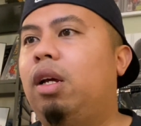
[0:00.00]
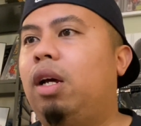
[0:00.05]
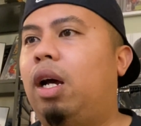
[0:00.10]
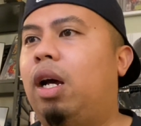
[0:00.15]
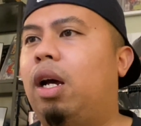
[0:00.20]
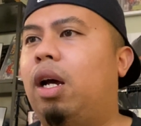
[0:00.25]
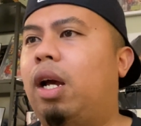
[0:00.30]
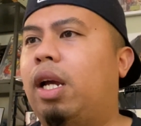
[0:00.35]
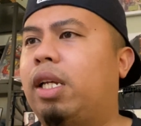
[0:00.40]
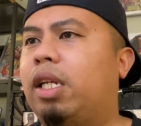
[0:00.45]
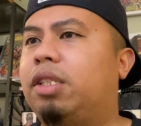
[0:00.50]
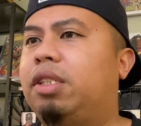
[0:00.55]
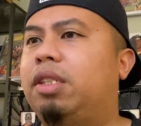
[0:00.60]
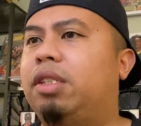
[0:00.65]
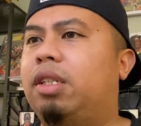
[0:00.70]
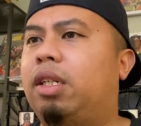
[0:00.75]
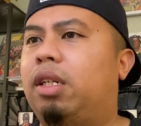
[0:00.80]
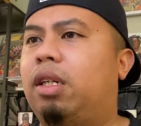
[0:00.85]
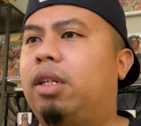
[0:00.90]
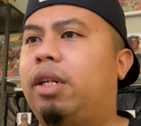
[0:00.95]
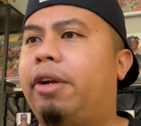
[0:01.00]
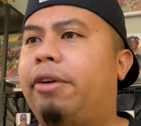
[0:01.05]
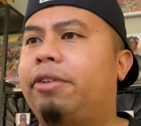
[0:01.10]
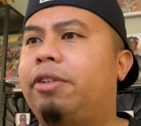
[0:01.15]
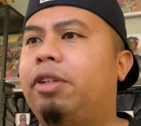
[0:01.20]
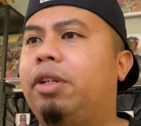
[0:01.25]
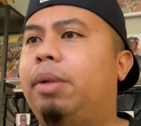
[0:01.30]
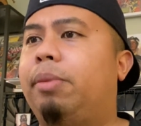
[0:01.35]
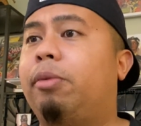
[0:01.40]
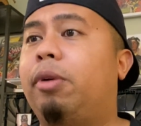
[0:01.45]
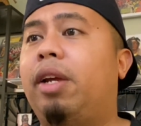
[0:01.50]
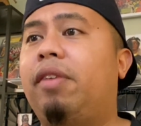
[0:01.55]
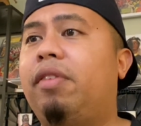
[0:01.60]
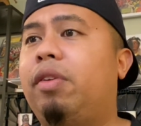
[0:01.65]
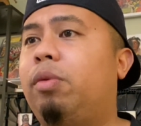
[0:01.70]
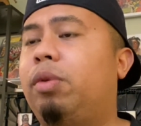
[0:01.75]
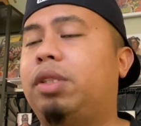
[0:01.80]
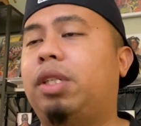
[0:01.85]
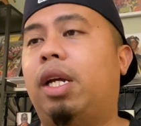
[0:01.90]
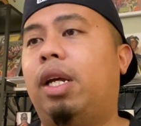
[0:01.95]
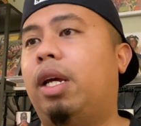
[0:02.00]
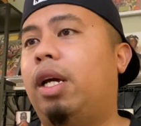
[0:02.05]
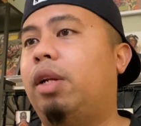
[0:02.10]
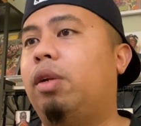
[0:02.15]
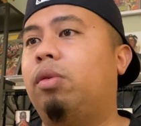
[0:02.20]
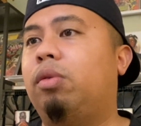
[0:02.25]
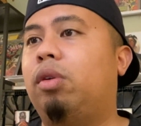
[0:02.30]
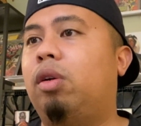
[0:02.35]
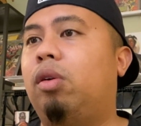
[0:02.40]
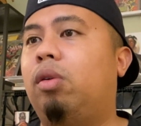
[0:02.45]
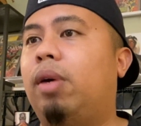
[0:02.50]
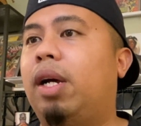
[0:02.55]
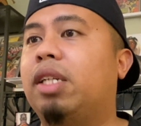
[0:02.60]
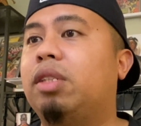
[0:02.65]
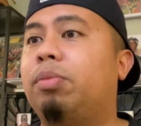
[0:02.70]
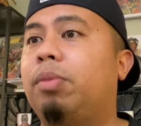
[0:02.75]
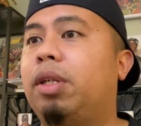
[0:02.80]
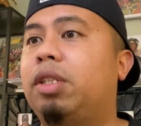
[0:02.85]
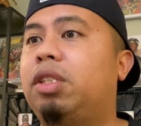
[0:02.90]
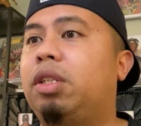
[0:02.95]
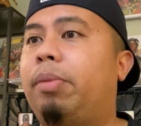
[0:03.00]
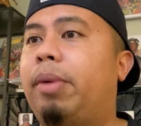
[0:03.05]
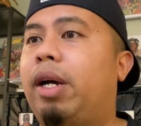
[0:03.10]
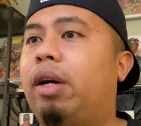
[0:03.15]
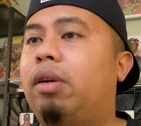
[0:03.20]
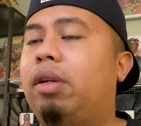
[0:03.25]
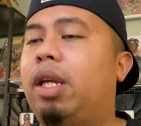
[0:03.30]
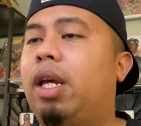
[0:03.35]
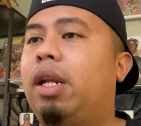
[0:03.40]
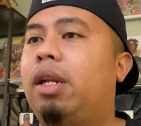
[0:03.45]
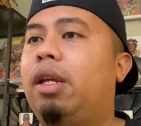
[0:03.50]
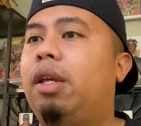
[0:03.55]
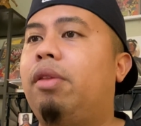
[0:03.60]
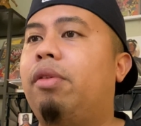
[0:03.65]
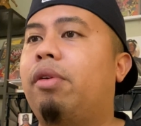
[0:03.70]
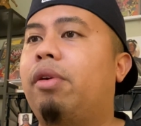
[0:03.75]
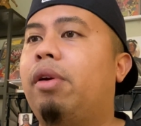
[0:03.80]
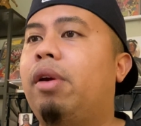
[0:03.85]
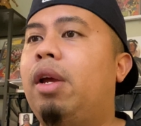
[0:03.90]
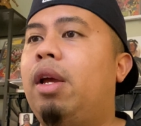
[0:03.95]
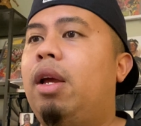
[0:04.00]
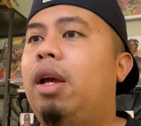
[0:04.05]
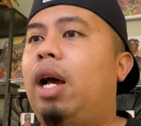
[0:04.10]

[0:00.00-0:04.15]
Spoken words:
I guess he's like a character named Raven, which I don't know as much about yet either.